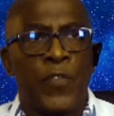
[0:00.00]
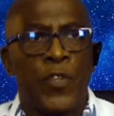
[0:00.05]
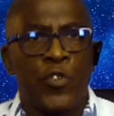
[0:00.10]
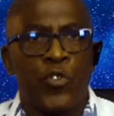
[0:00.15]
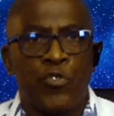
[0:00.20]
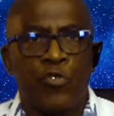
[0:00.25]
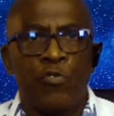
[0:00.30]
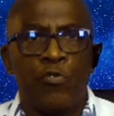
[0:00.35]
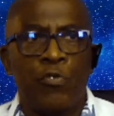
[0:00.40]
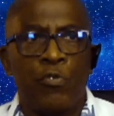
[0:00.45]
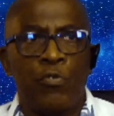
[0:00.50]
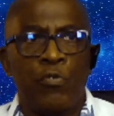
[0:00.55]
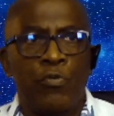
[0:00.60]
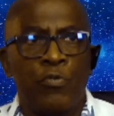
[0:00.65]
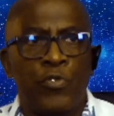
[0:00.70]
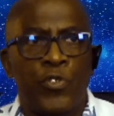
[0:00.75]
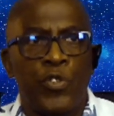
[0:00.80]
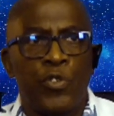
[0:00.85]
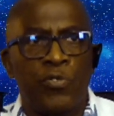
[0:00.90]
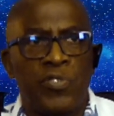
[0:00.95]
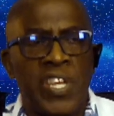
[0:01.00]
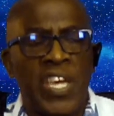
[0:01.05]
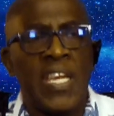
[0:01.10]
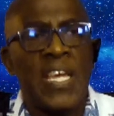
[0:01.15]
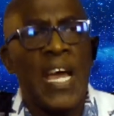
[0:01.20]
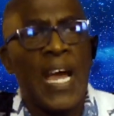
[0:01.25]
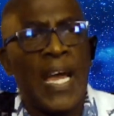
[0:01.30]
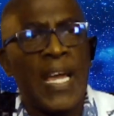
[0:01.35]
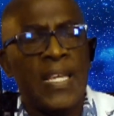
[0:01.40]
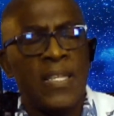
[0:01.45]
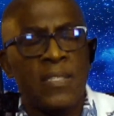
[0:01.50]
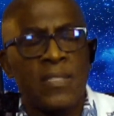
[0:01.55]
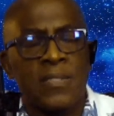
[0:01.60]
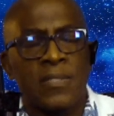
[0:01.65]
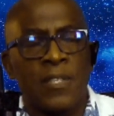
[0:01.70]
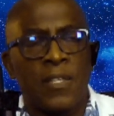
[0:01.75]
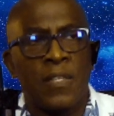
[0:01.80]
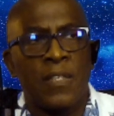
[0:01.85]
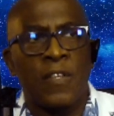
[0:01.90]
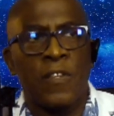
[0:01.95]
the true
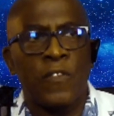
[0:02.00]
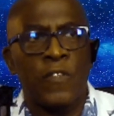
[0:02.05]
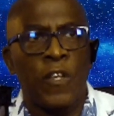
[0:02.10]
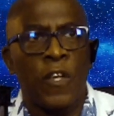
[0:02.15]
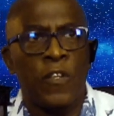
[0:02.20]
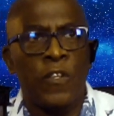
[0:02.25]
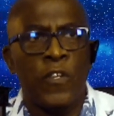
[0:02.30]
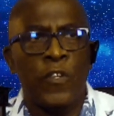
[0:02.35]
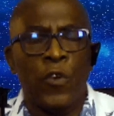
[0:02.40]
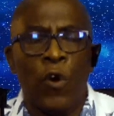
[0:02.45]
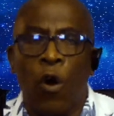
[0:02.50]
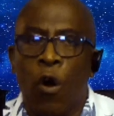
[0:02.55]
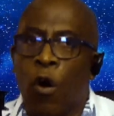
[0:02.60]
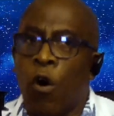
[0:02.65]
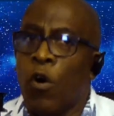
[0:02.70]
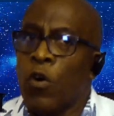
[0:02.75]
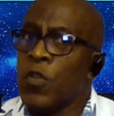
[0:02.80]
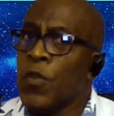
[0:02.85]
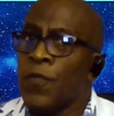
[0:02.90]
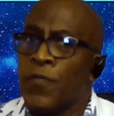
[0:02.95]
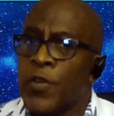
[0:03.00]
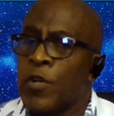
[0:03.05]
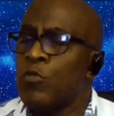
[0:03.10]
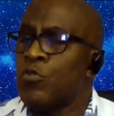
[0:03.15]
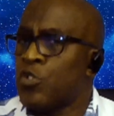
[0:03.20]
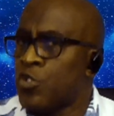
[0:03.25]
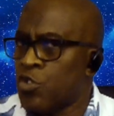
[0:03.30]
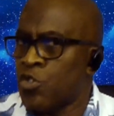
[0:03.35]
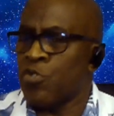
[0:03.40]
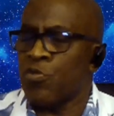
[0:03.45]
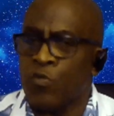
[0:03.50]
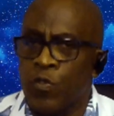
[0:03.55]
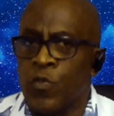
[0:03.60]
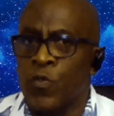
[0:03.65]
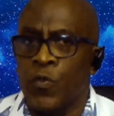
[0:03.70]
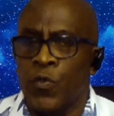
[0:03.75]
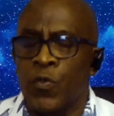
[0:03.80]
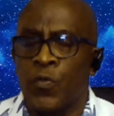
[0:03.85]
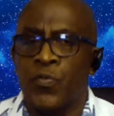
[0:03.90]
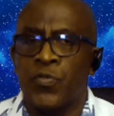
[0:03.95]
Judaites, that, you know, all of those
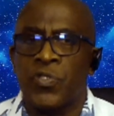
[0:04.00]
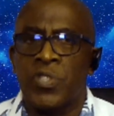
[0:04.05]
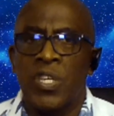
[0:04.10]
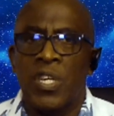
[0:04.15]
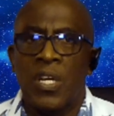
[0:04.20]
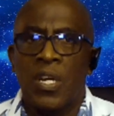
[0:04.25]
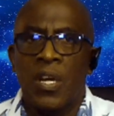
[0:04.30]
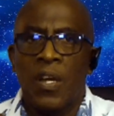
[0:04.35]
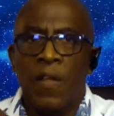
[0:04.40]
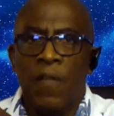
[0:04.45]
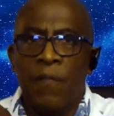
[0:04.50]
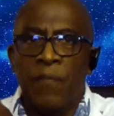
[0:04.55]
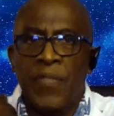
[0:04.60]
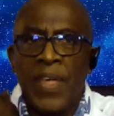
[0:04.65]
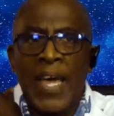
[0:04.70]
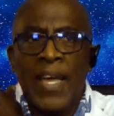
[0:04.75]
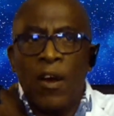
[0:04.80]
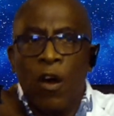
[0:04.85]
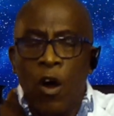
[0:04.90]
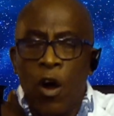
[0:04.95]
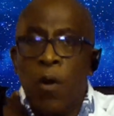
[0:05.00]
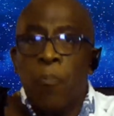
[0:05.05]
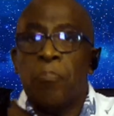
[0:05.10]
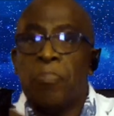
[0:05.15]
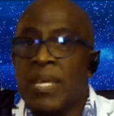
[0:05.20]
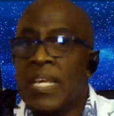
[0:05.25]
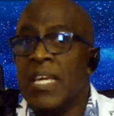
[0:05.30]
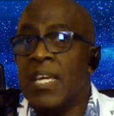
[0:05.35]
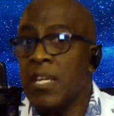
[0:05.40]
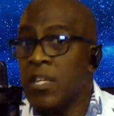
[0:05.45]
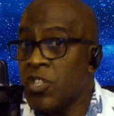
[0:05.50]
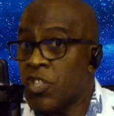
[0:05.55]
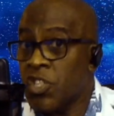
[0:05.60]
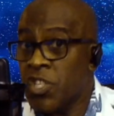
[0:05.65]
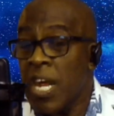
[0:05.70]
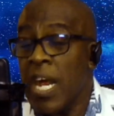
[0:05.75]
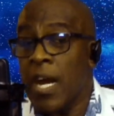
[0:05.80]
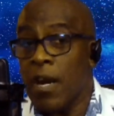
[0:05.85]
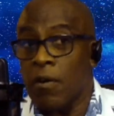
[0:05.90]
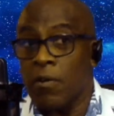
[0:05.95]
truths that are being
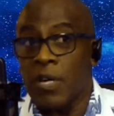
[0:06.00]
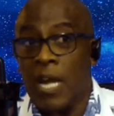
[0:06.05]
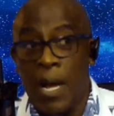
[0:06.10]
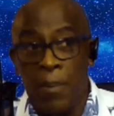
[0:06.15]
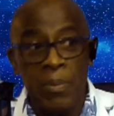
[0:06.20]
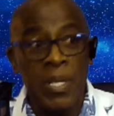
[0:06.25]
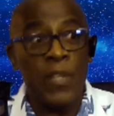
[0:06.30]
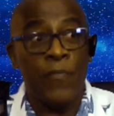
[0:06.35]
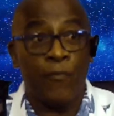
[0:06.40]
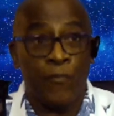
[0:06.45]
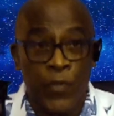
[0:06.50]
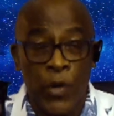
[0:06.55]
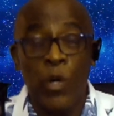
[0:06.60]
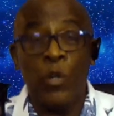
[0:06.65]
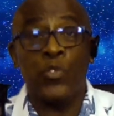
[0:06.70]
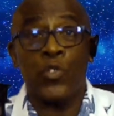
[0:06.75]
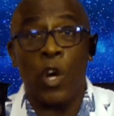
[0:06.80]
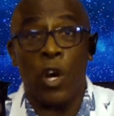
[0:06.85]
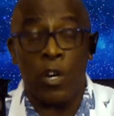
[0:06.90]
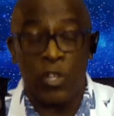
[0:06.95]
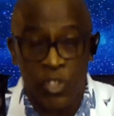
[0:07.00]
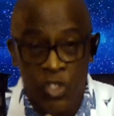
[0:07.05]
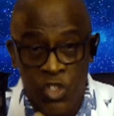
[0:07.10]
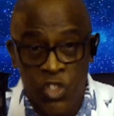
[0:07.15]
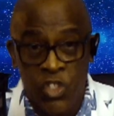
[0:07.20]
shared. I mean, folks are